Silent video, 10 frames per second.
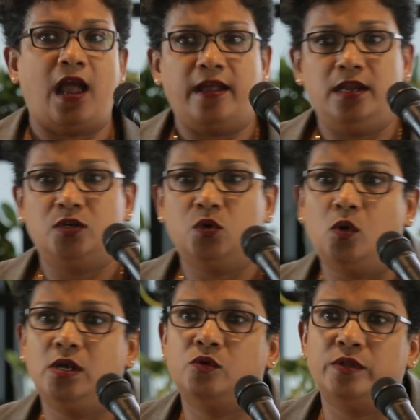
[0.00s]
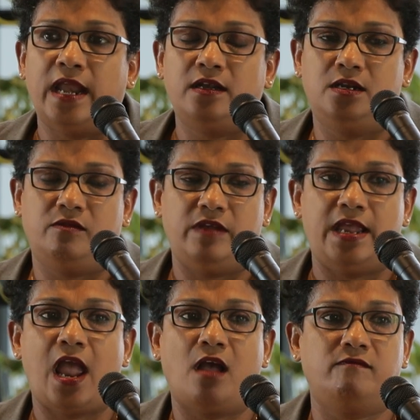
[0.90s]
I told you that we
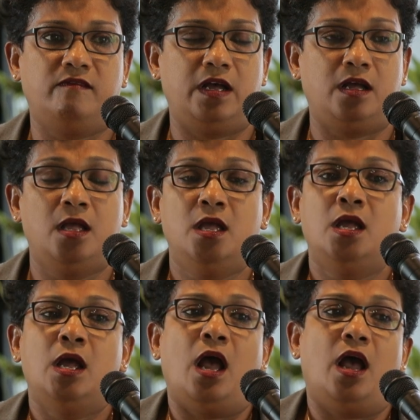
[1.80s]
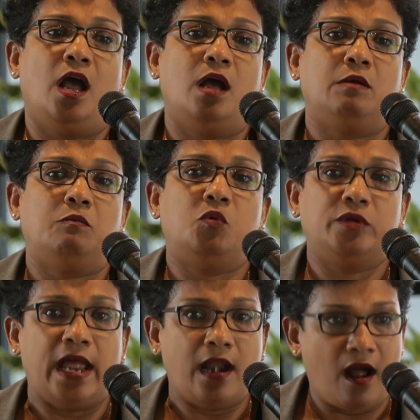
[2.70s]
have more
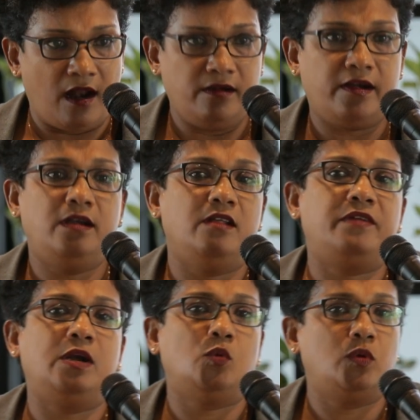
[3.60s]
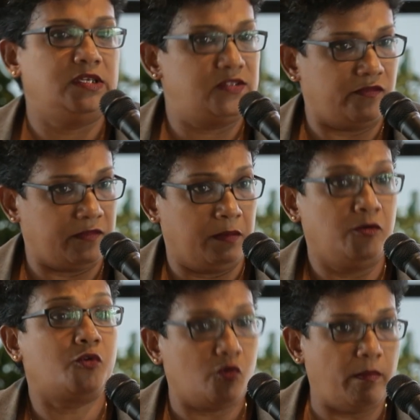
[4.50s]
than 100 different orders of
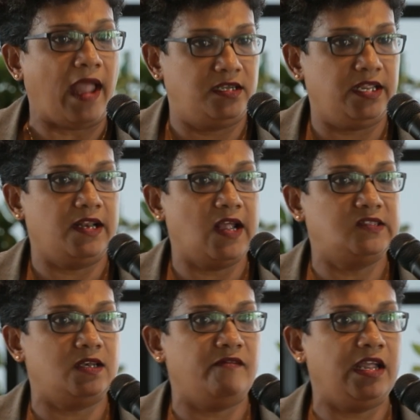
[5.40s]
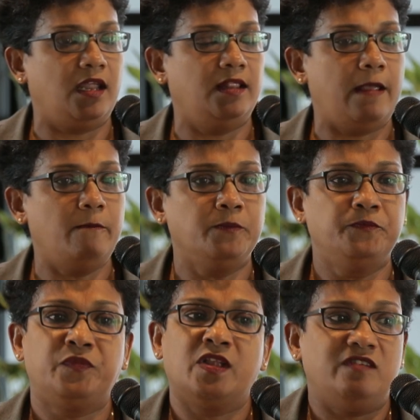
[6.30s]
true bacteria living in them,
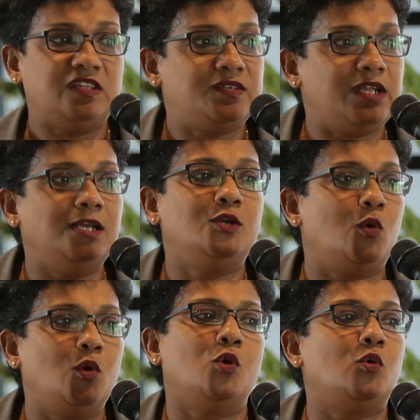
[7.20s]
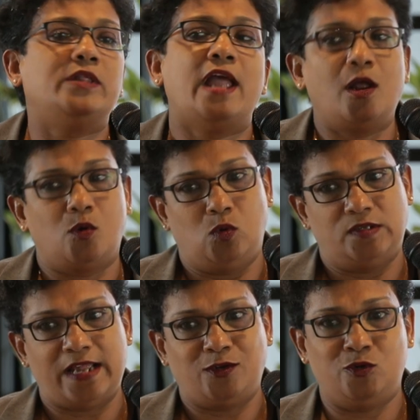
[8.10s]
we still don't know their
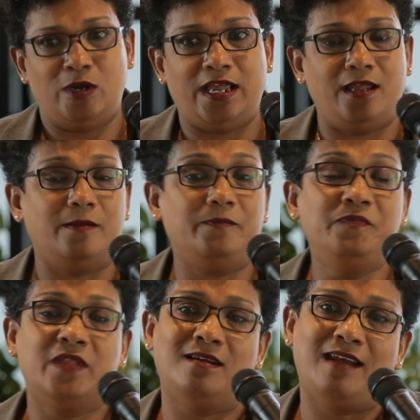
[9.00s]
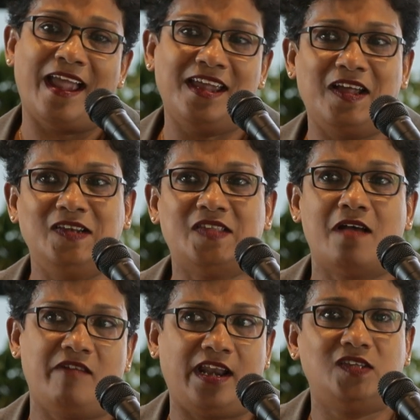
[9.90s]
roles. Actually, lichens
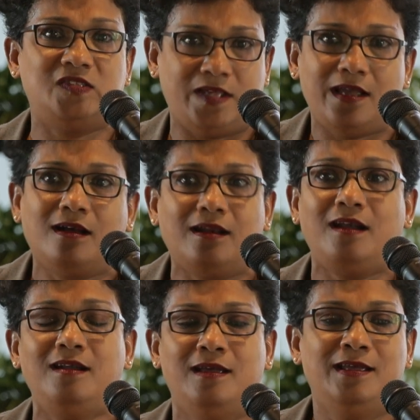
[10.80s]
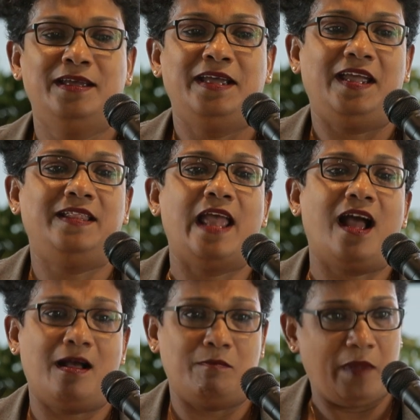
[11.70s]
are very secret in
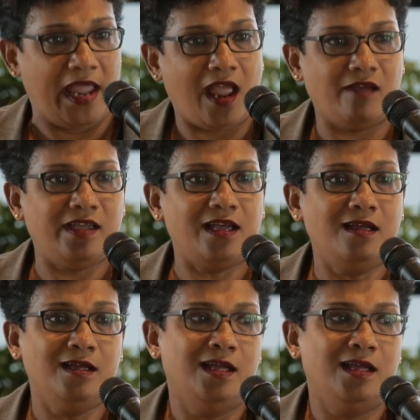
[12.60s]
their behavior,